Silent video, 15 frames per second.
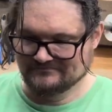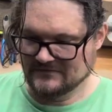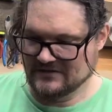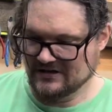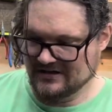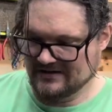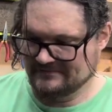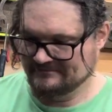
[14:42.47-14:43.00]

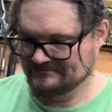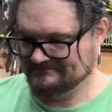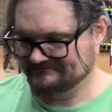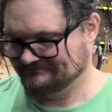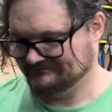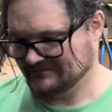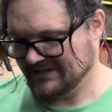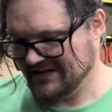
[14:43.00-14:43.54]
And
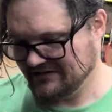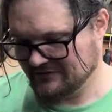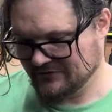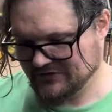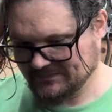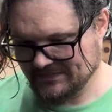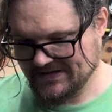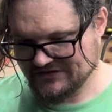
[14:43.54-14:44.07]
the
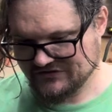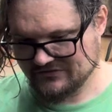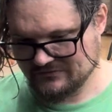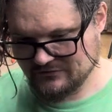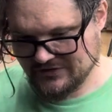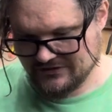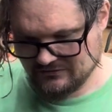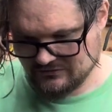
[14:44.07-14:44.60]
response from
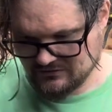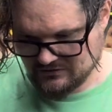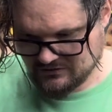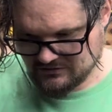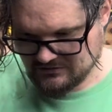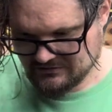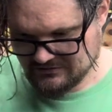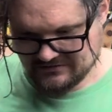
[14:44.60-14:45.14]

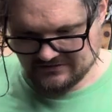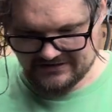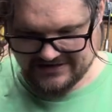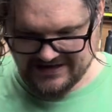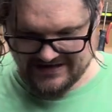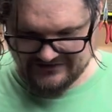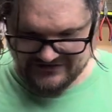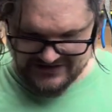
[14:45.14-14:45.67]
Weatherwool,
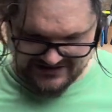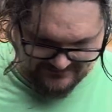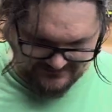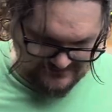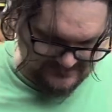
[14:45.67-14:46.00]
again, like